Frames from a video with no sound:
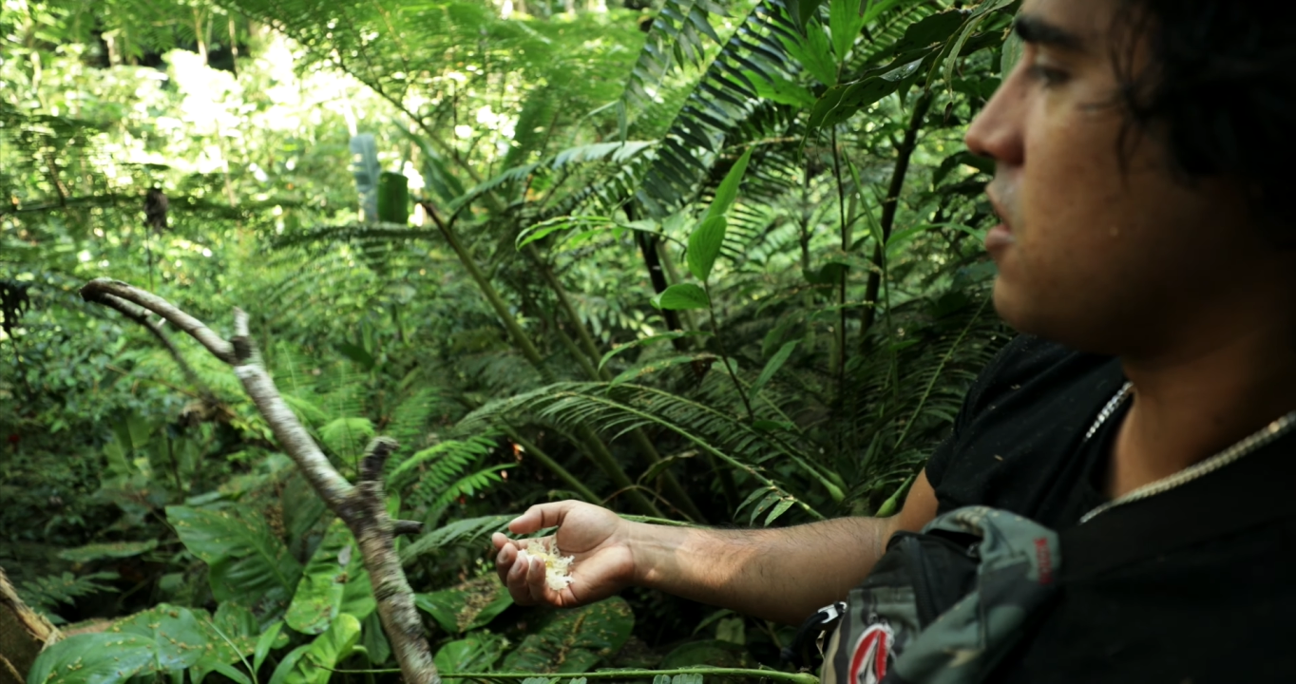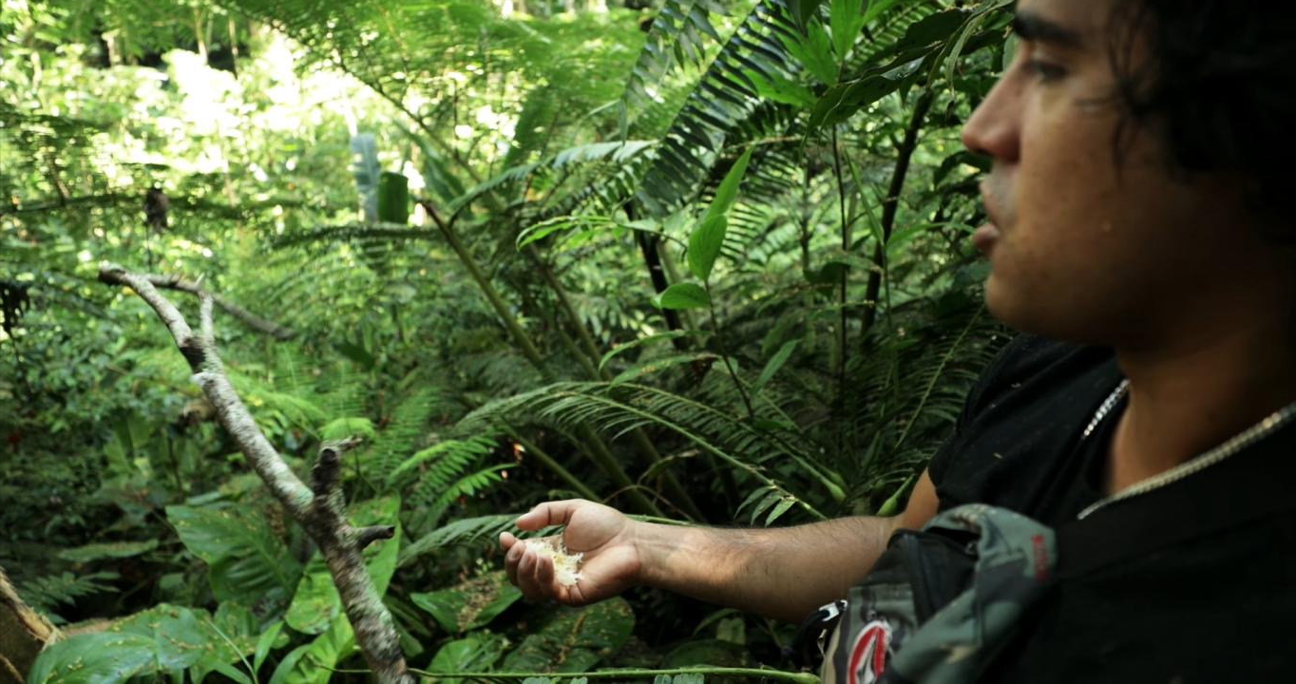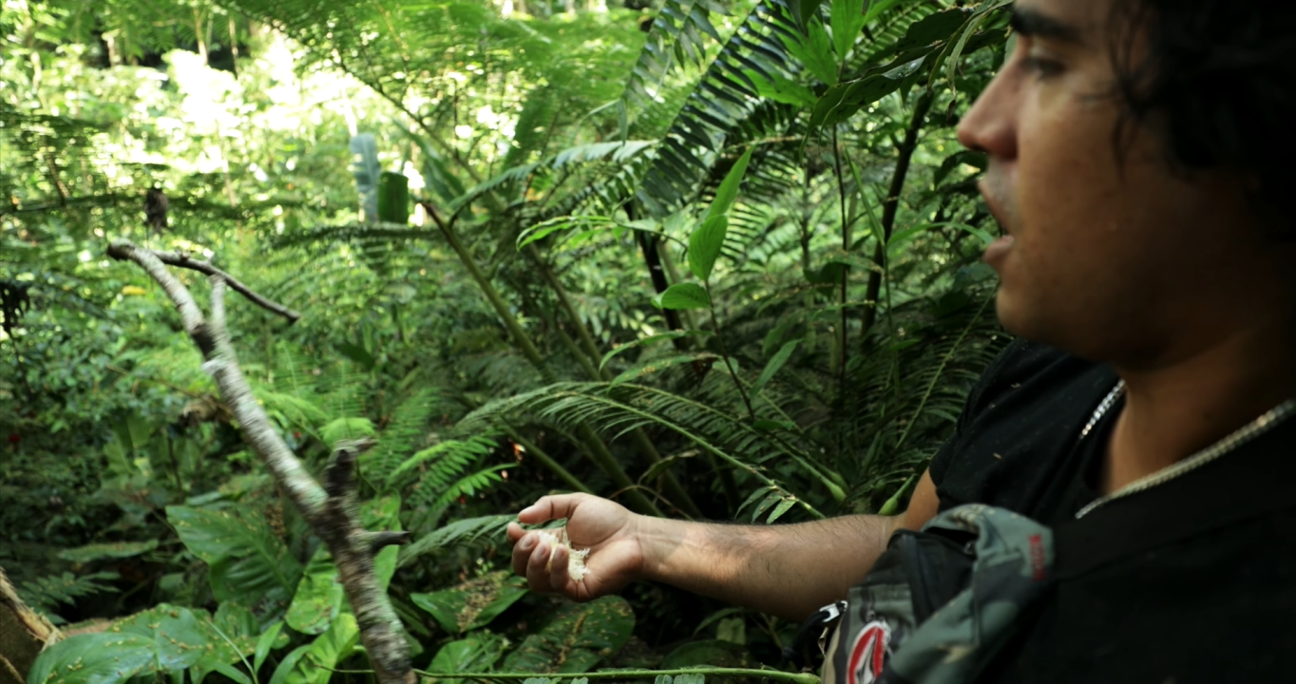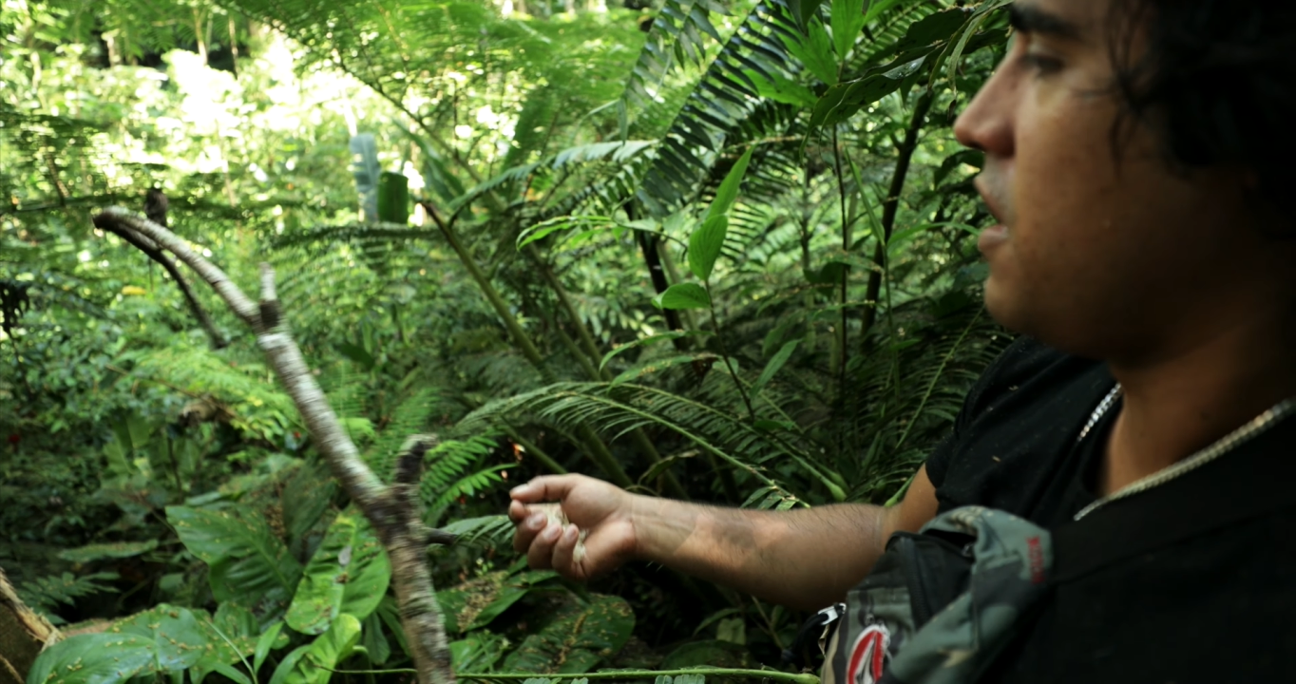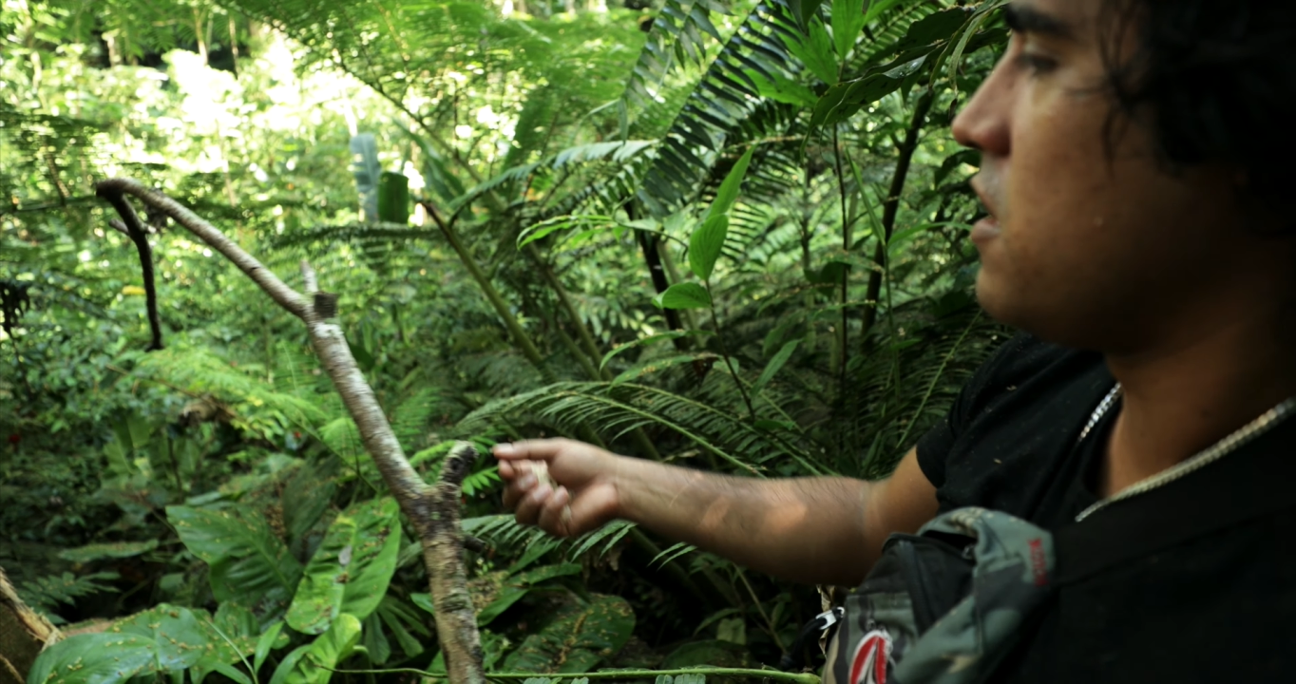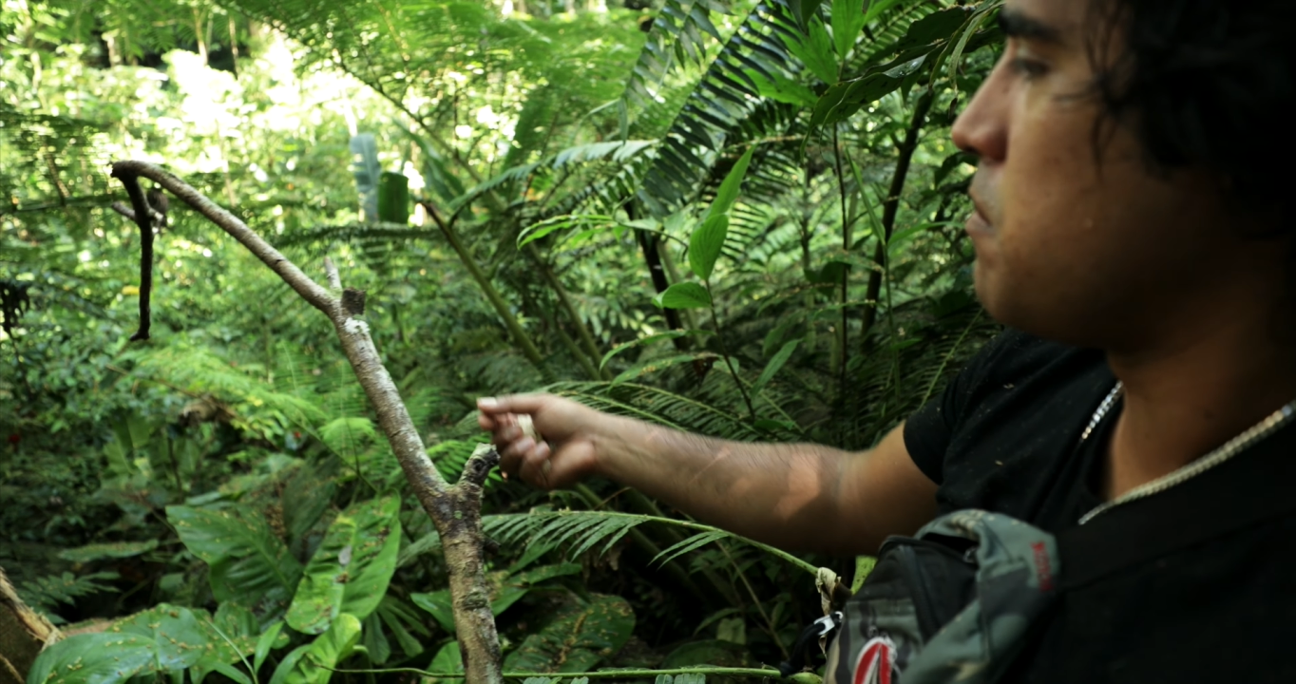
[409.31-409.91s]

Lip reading: Chinese